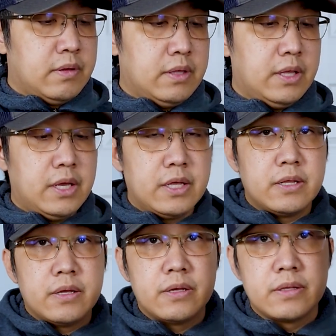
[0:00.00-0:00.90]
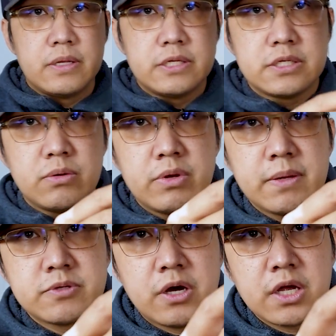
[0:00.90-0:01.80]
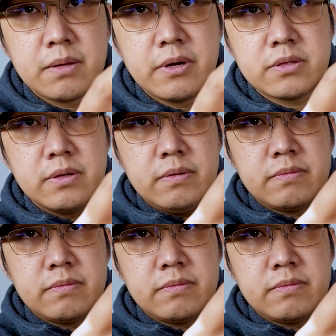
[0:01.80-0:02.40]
And then this is the one I'm talking about.